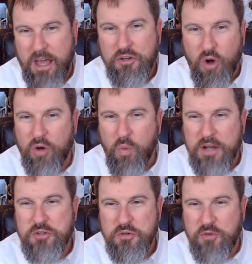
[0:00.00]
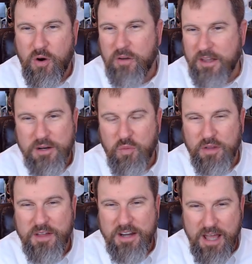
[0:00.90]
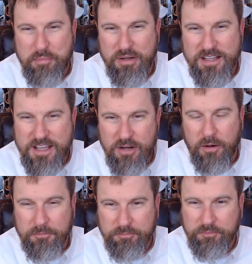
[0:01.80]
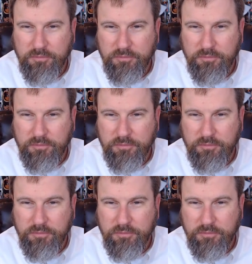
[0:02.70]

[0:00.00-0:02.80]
had gone way too far, and they didn't want that happening here.